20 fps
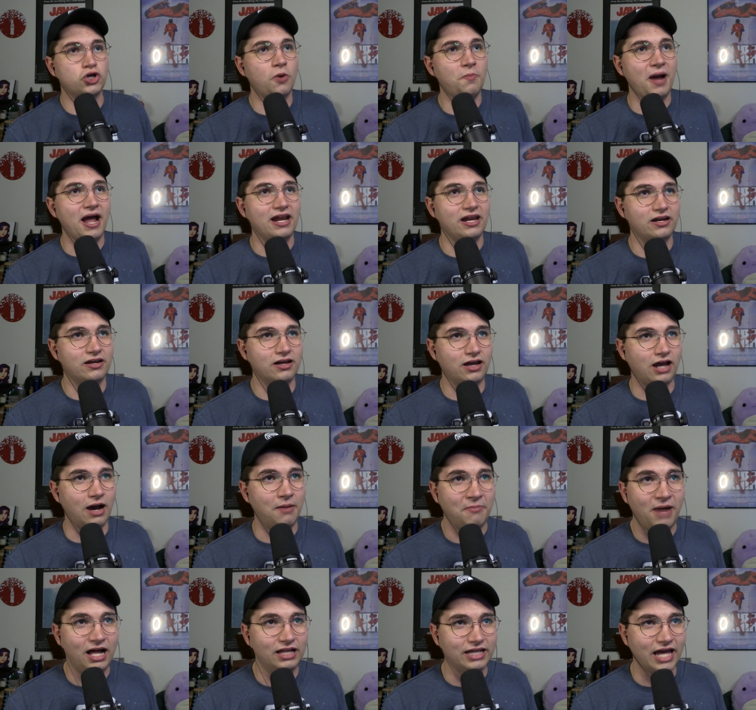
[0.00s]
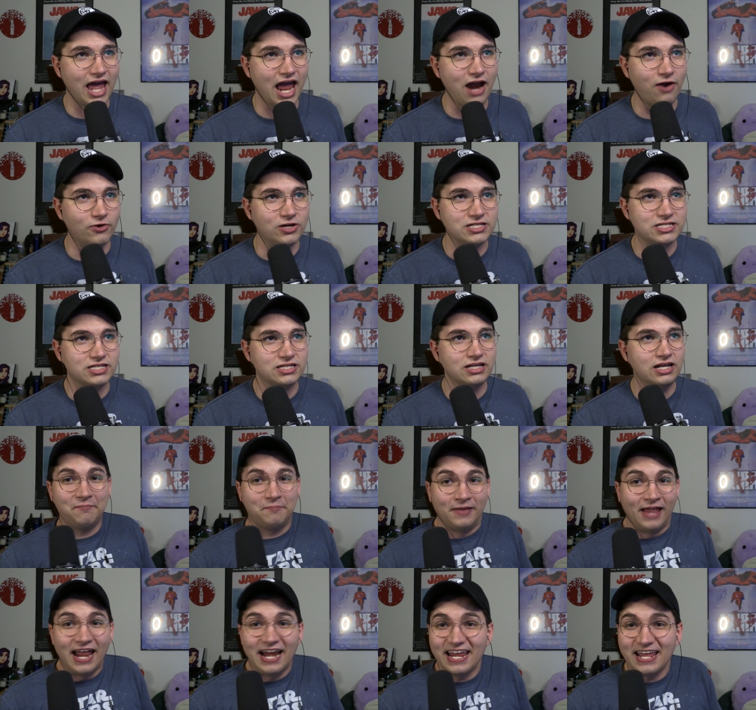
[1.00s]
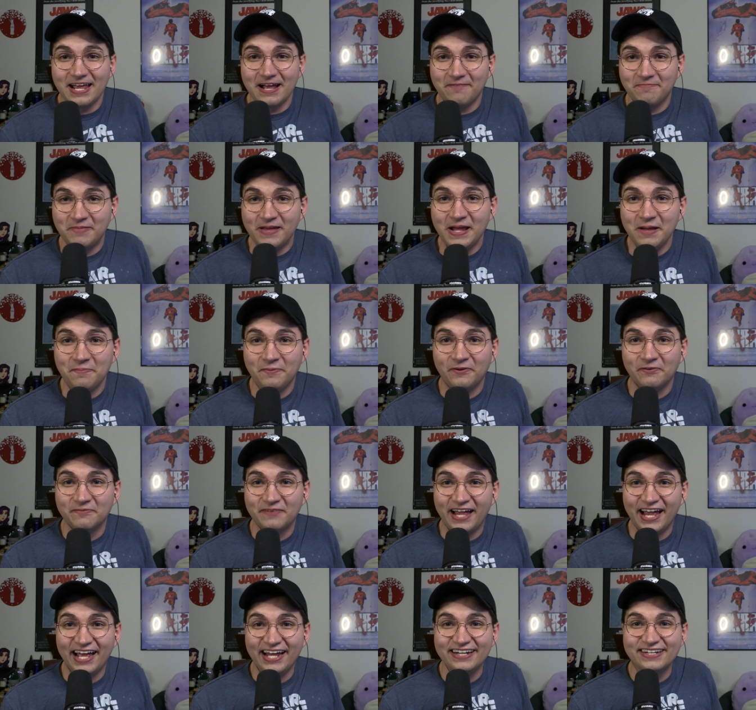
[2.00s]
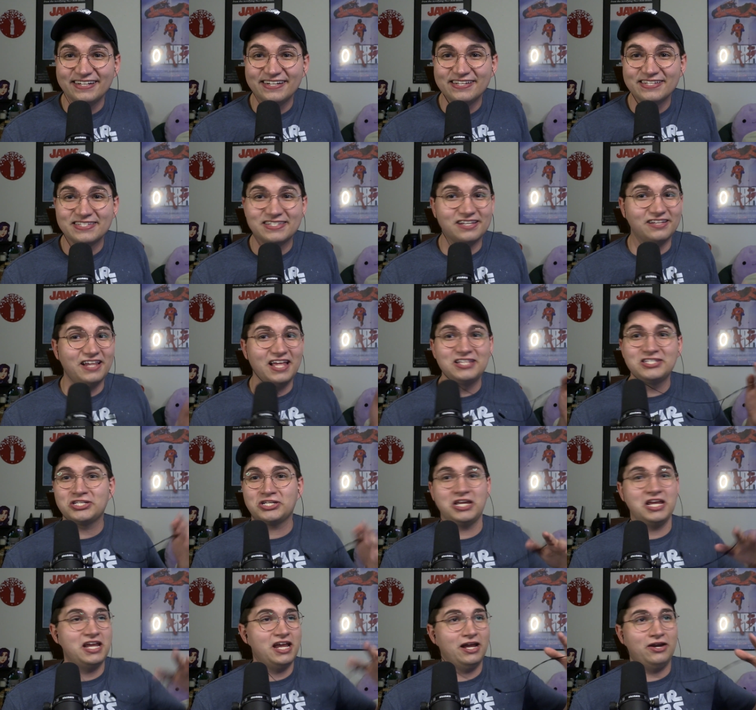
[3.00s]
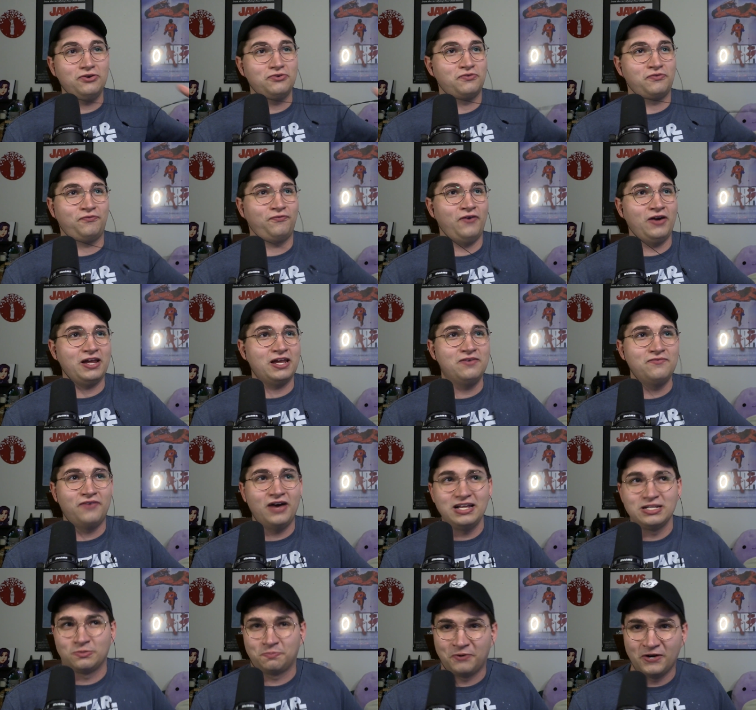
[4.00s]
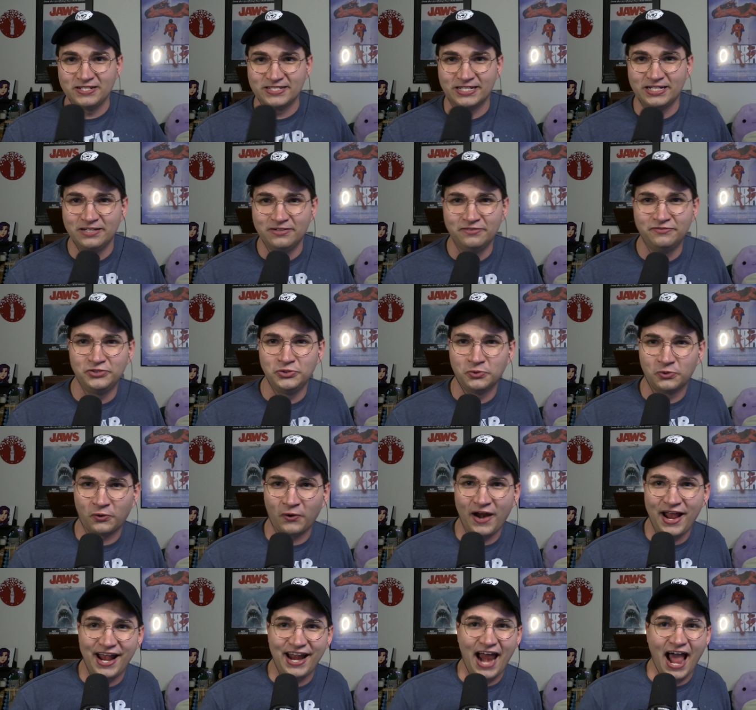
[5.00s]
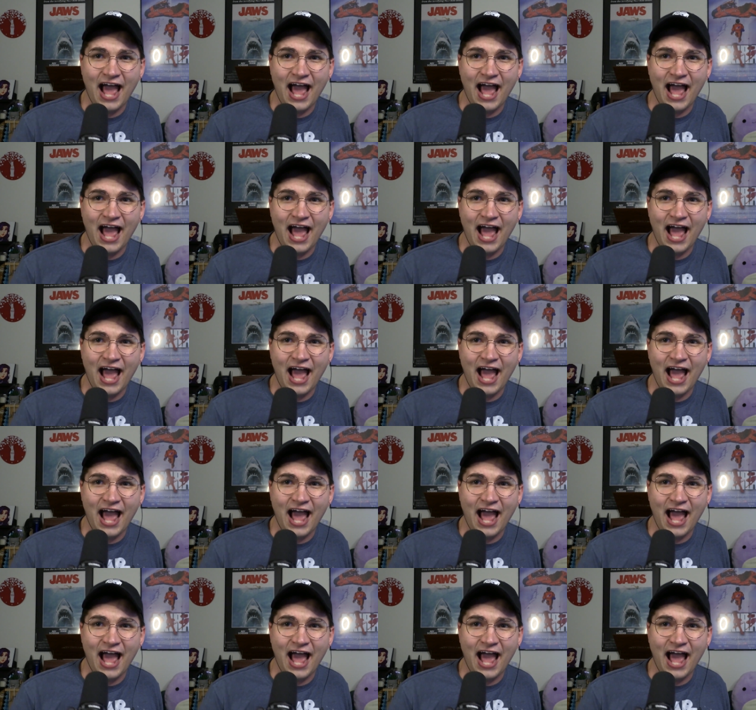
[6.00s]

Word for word: Joe Biden and Kamala Harris, plenty of people, man. Zelensky and fucking vice president of Ukraine.